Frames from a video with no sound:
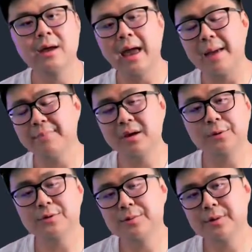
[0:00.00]
And
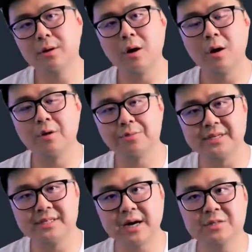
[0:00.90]
because we know all three
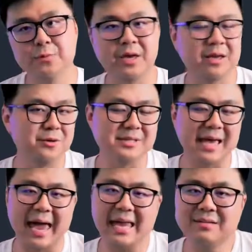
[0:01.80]
sides, we can use
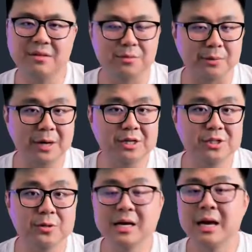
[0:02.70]
any of the three
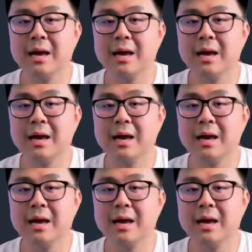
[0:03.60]
ratios,